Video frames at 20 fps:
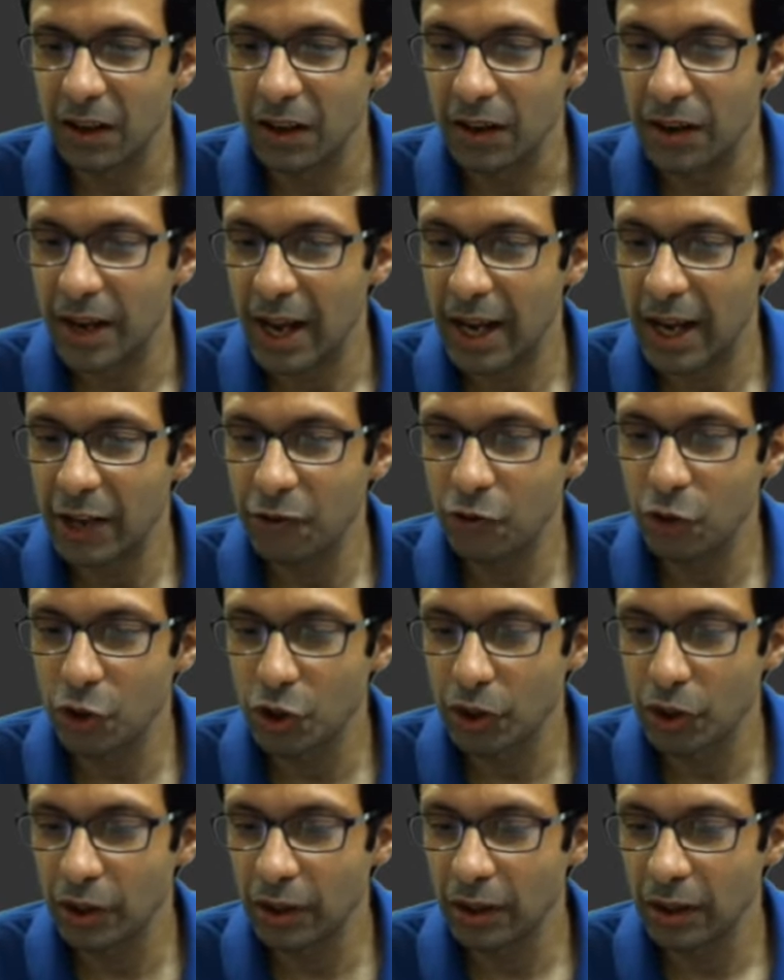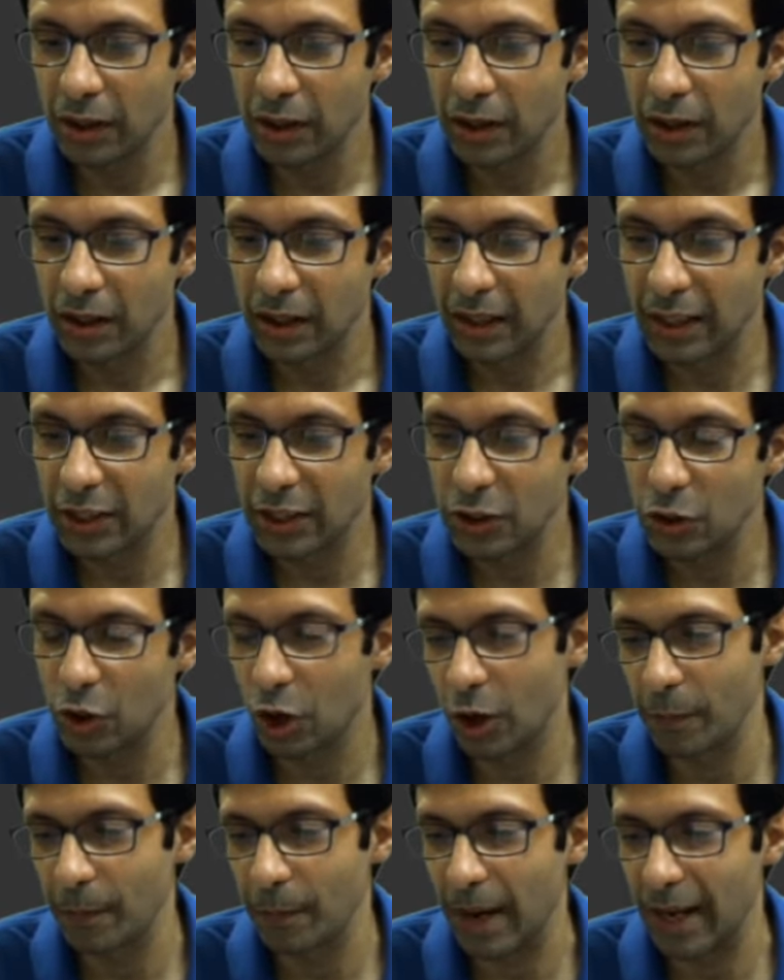Nitrogen is
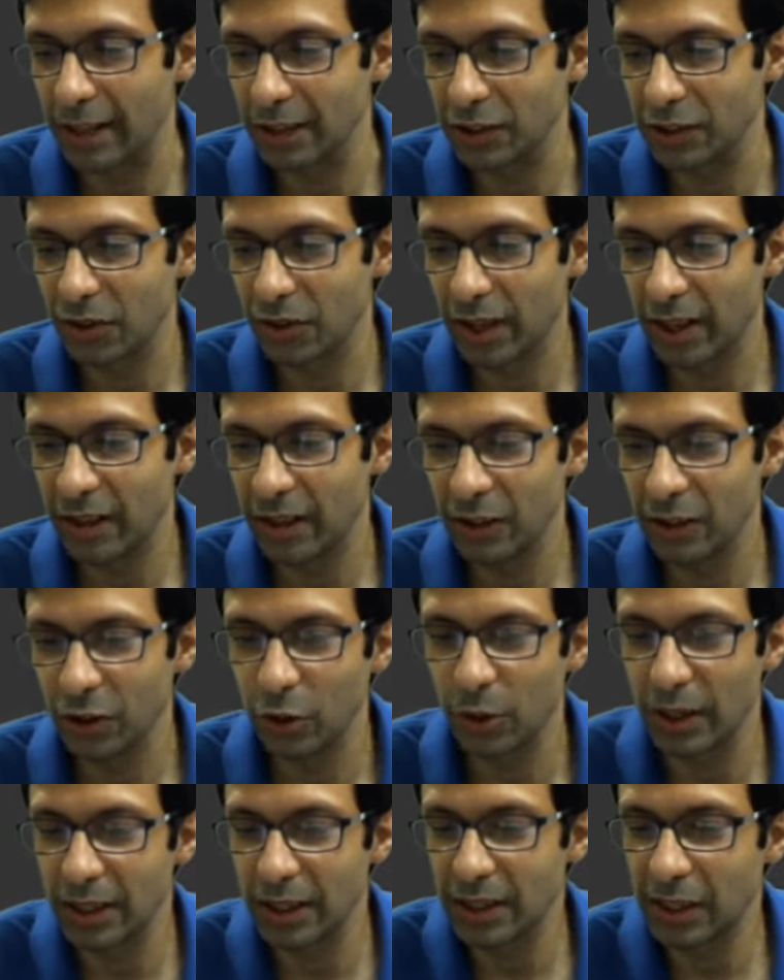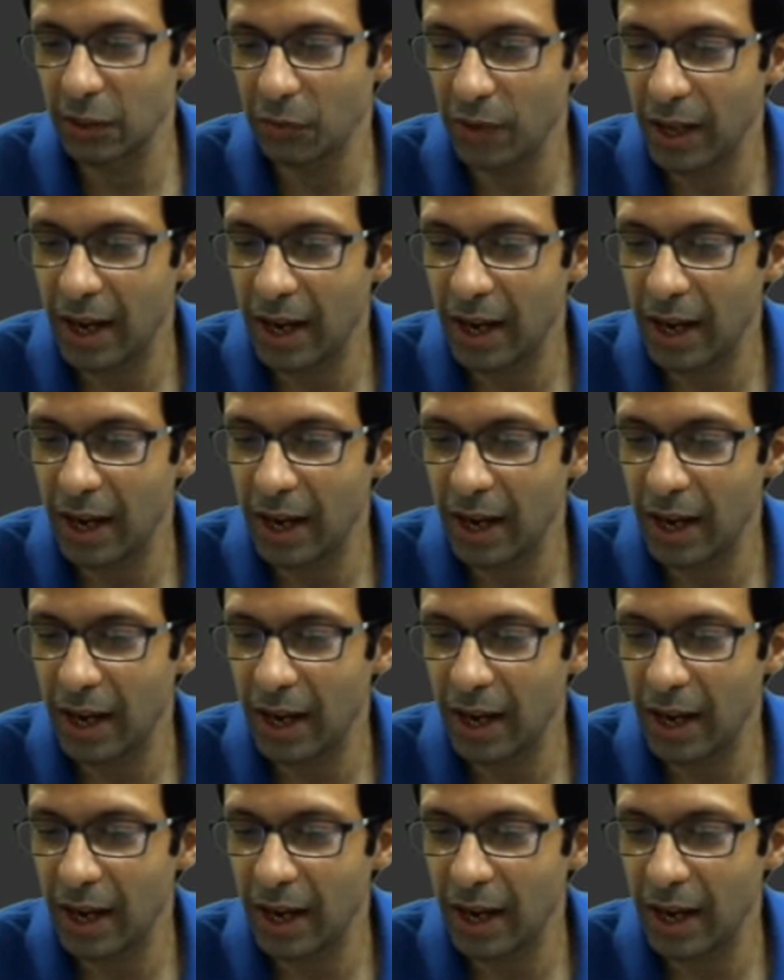not balanced, right? You can see we